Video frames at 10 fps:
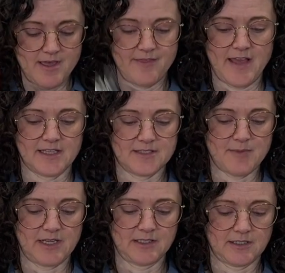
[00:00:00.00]
that's
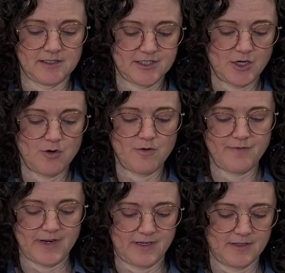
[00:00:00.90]
my little stove,
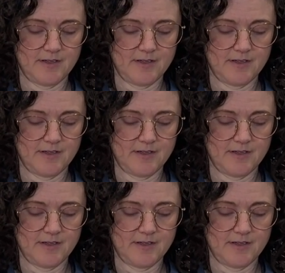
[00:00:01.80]
and